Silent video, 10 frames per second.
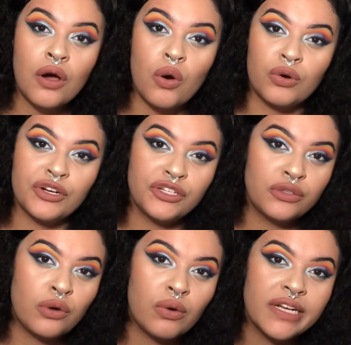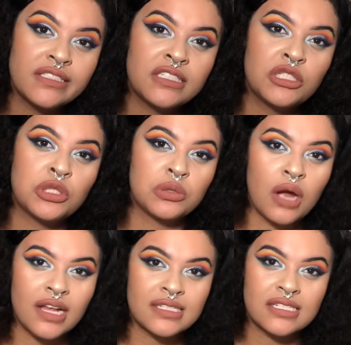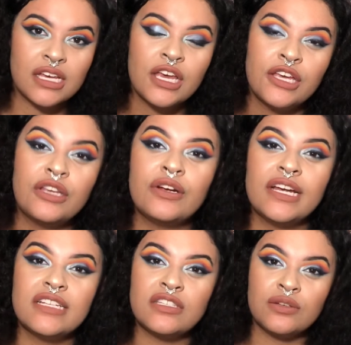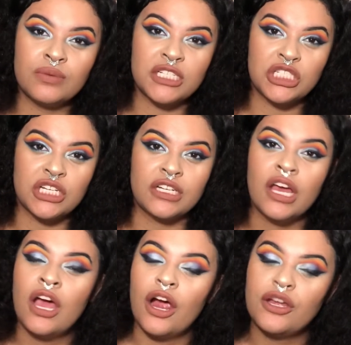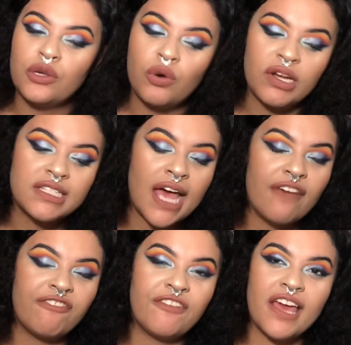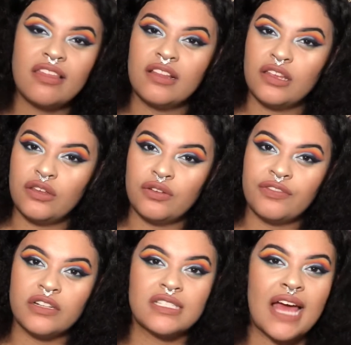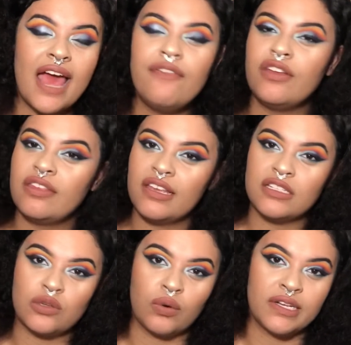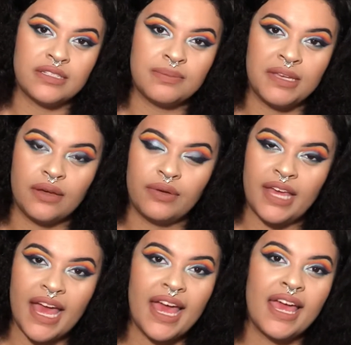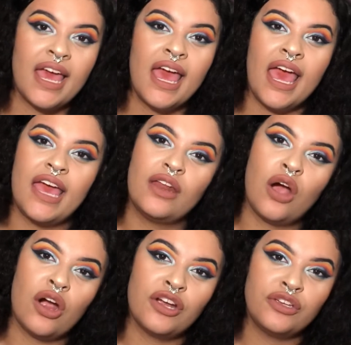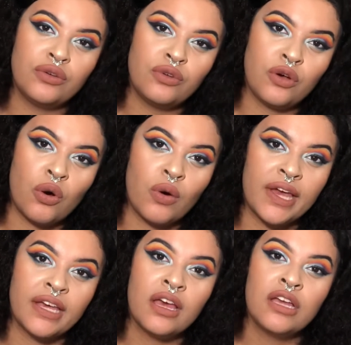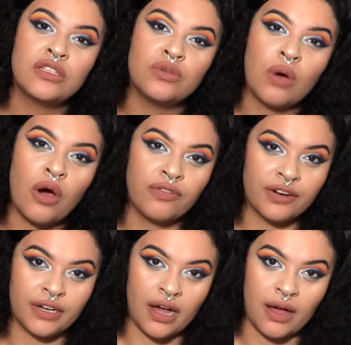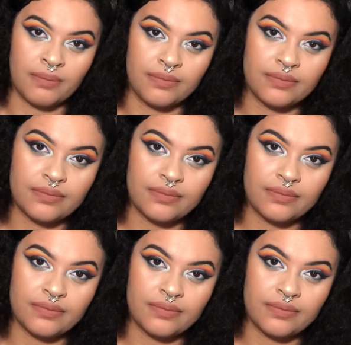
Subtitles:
Or are you going to trust your intuition? Are you going to have faith in the universe that everything is going to be okay? And are you going to overcome?